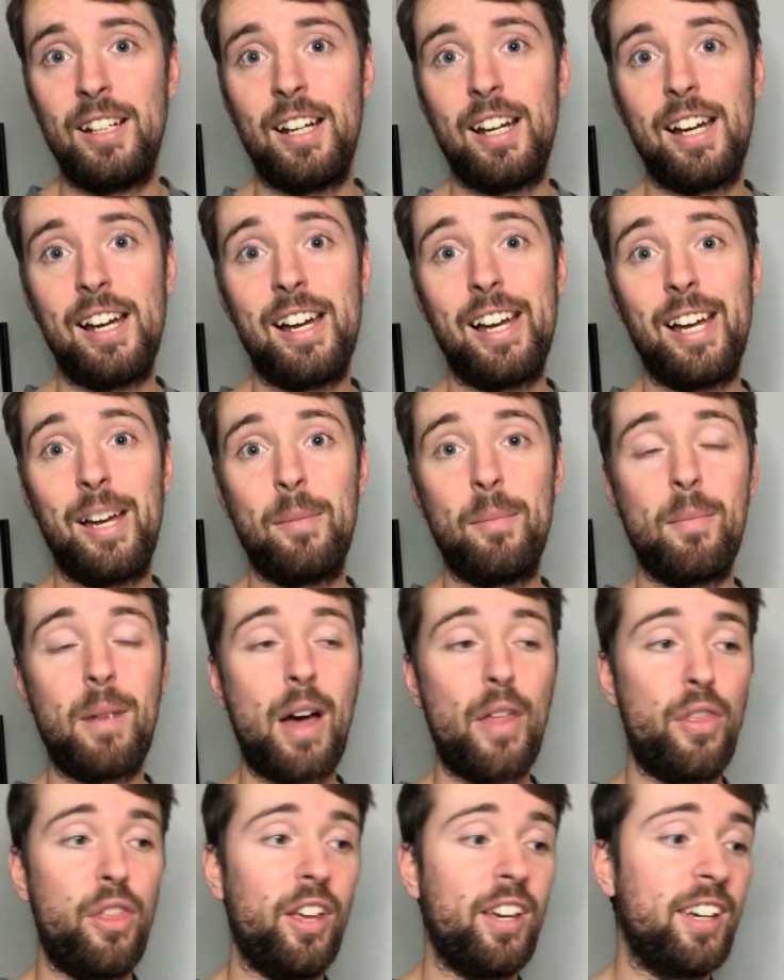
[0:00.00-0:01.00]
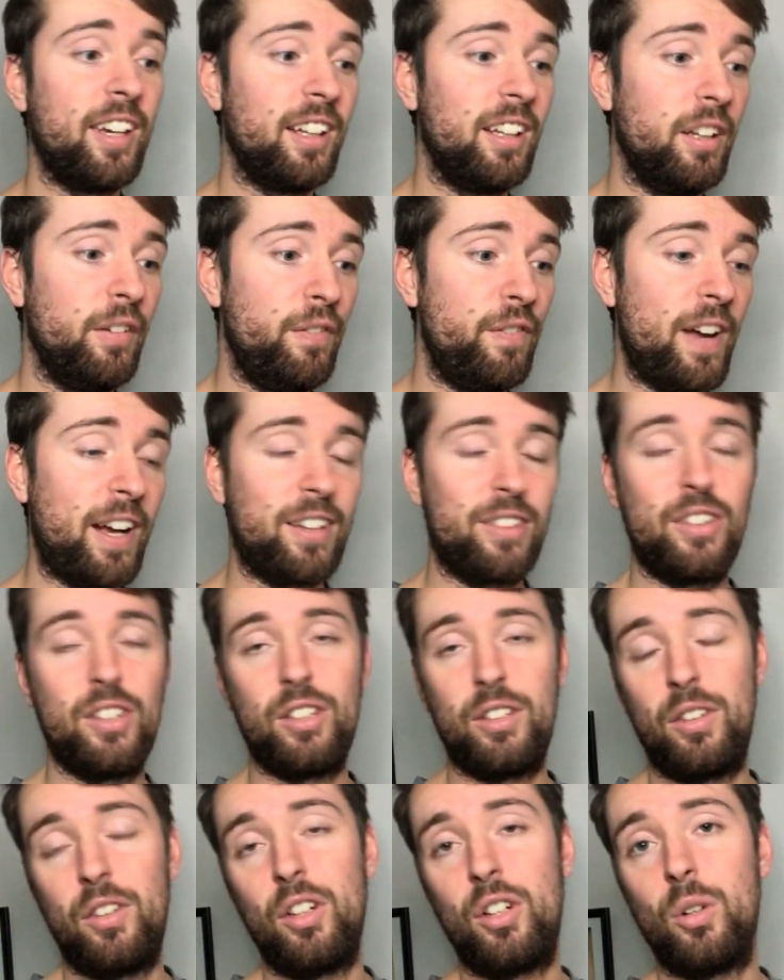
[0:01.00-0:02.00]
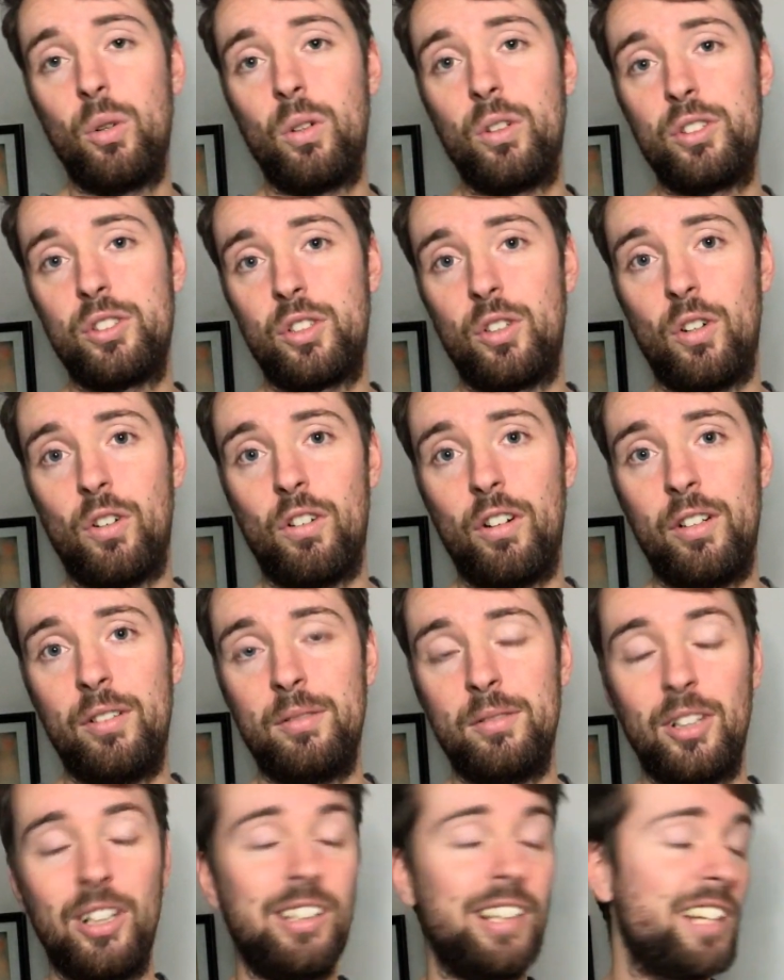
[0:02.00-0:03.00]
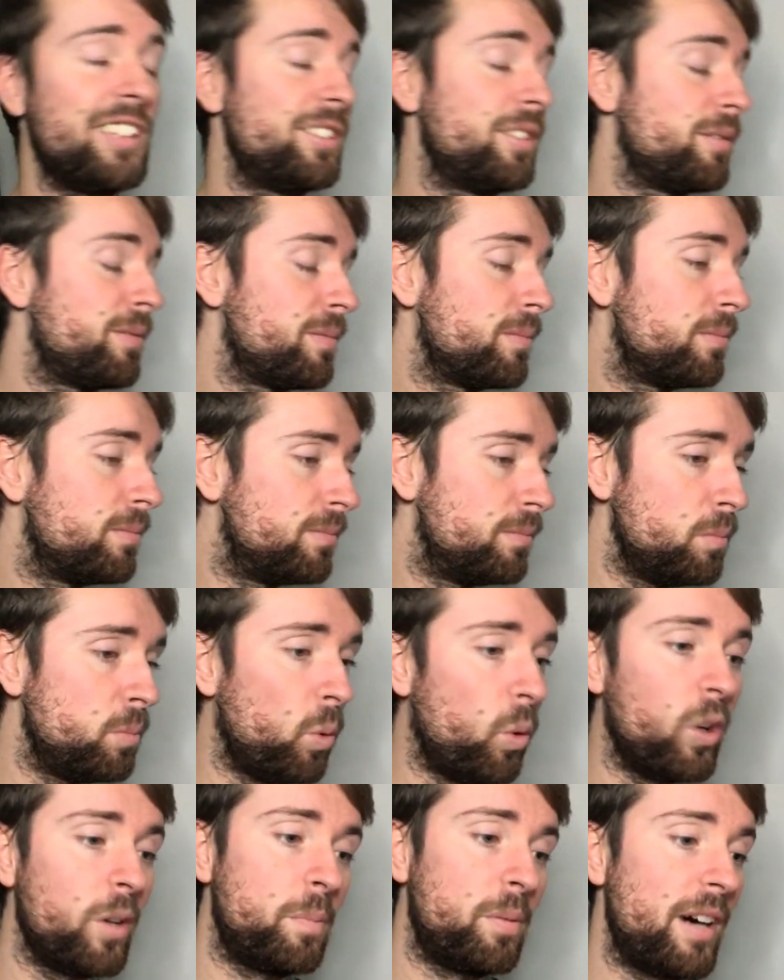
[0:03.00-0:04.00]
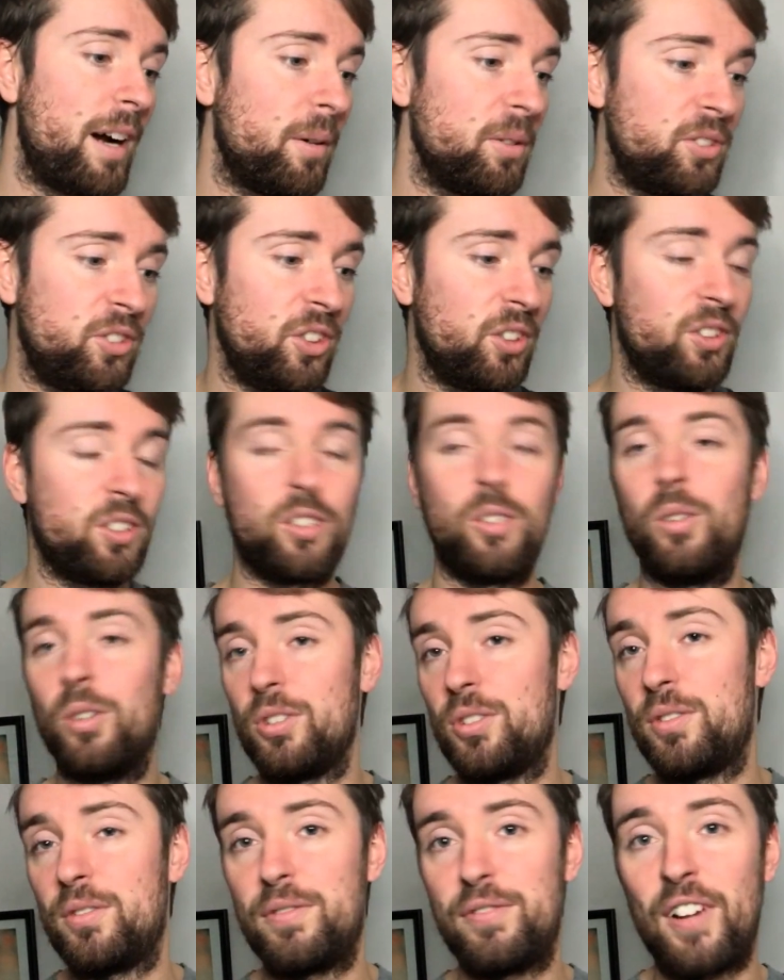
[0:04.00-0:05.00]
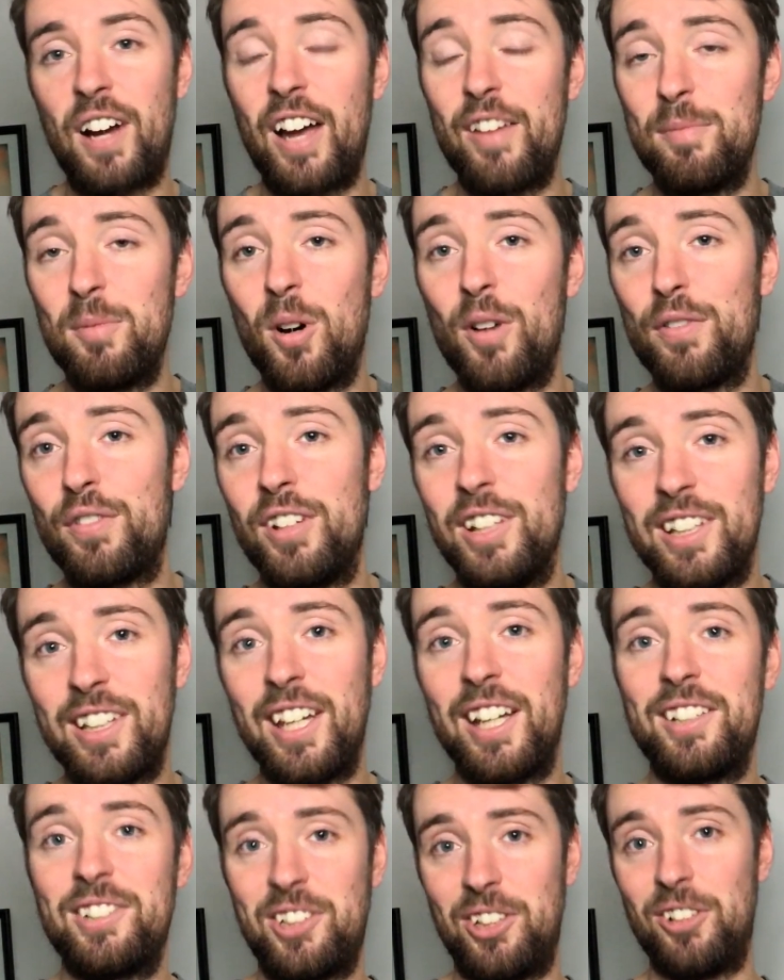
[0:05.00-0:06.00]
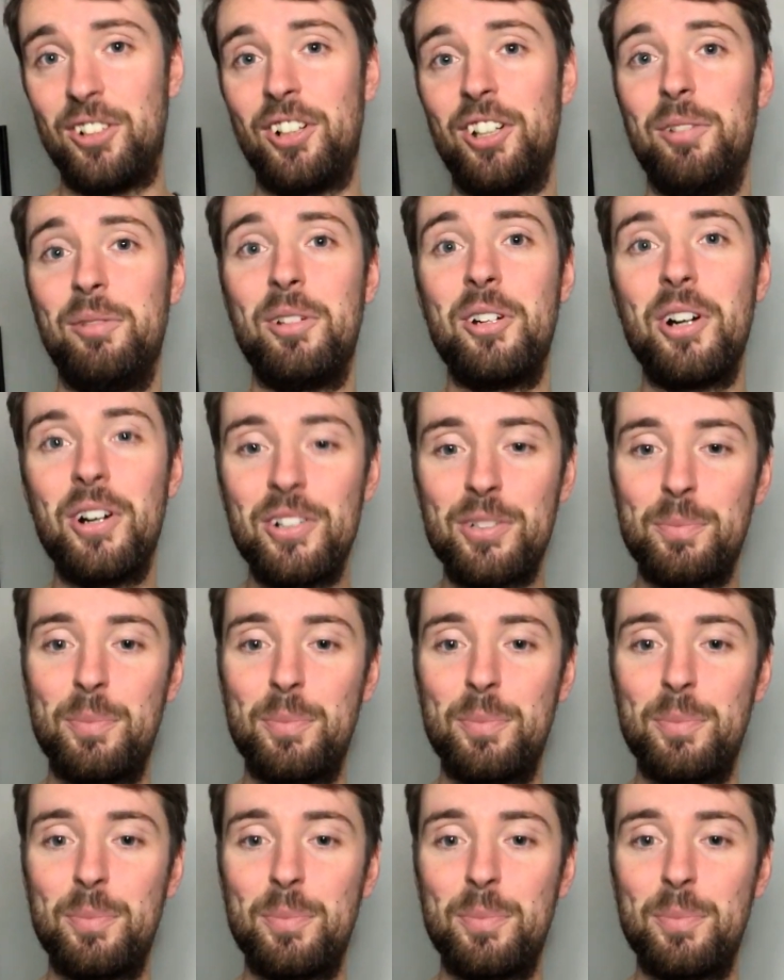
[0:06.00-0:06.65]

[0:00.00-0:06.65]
I think it'll affect the goal scoring. Unless Ward-Prowse just scores 5 more free kicks, you know, who knows.